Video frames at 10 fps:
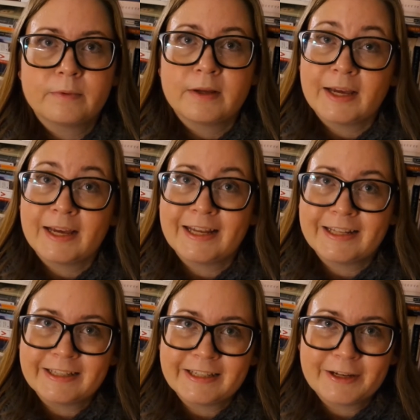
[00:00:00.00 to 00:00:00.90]

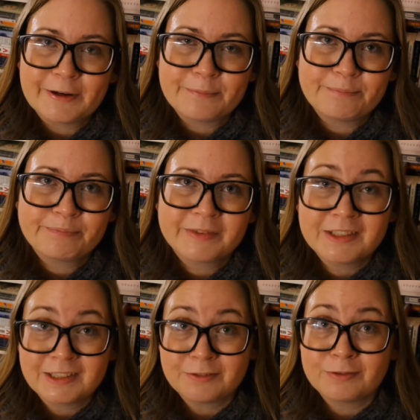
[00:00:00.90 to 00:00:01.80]
and
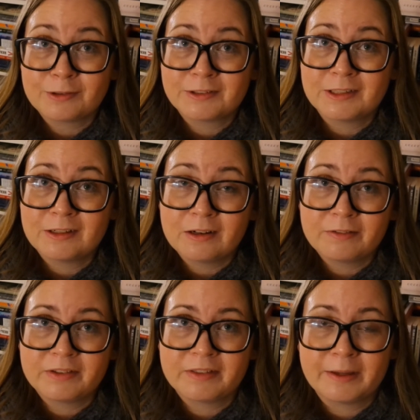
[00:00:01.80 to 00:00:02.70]
she falls in
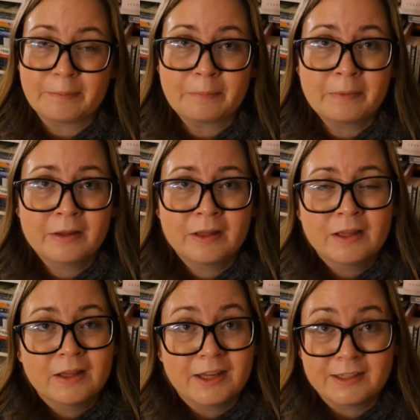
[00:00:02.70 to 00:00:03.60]
love with him,
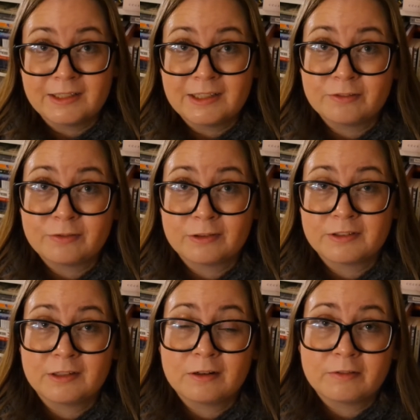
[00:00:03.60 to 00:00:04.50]
and he
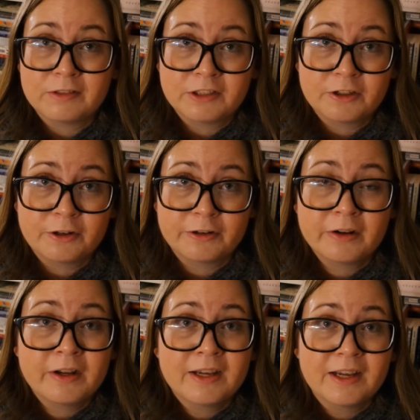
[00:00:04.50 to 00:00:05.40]
falls in love with her,
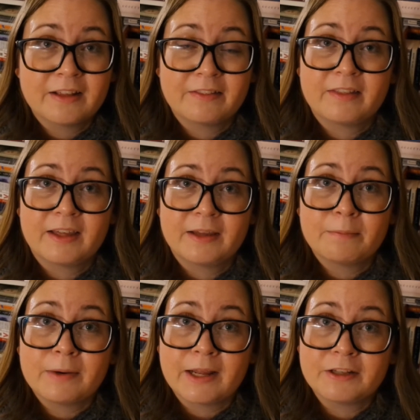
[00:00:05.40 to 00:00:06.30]
and they
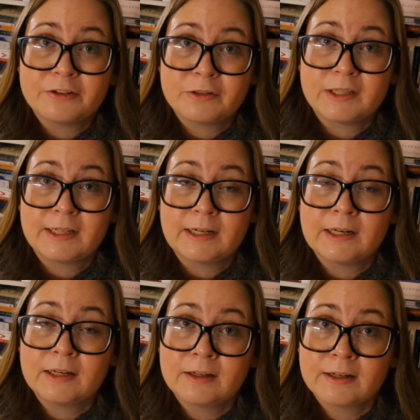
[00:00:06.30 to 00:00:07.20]
plan to kill
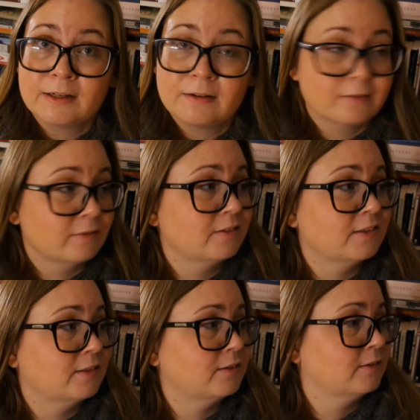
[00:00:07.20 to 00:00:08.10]

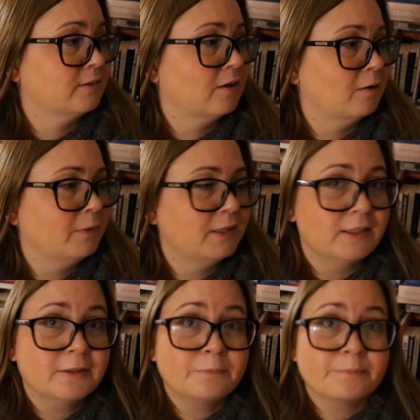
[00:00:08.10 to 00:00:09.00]
Camille,
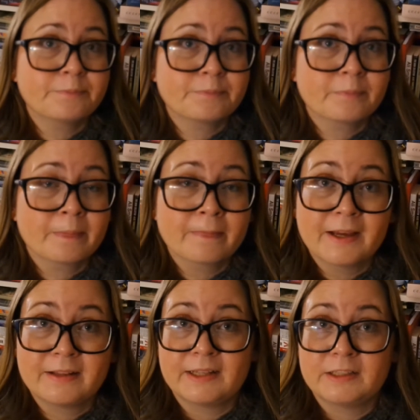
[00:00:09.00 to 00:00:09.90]

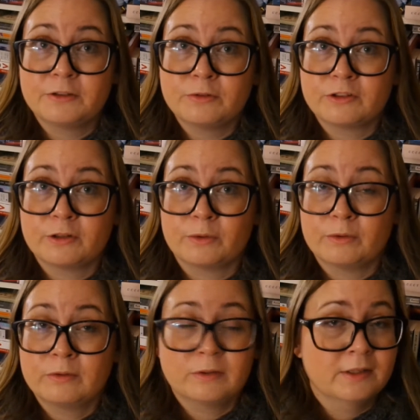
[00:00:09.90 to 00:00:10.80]
and they do so,
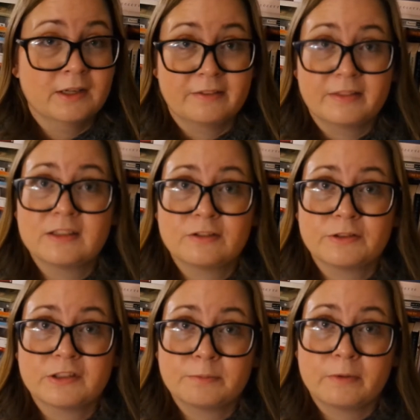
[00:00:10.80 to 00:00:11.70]
and that's
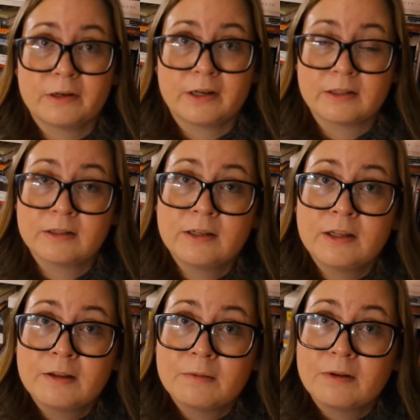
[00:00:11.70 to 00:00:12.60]
not a spoiler.
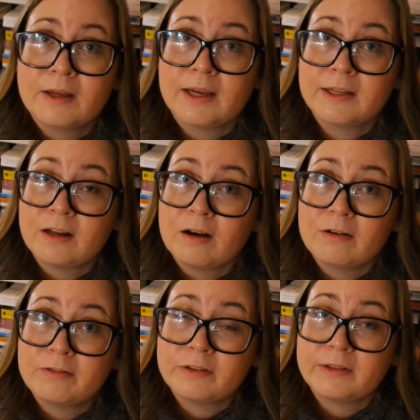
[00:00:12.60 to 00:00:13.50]
And
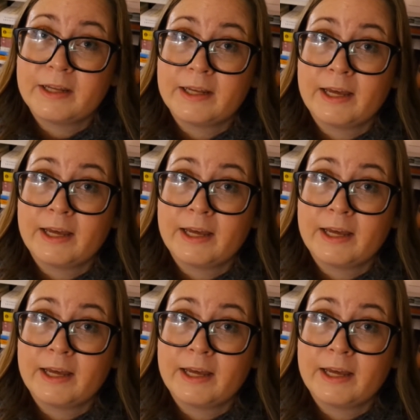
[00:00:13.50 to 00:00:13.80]
after they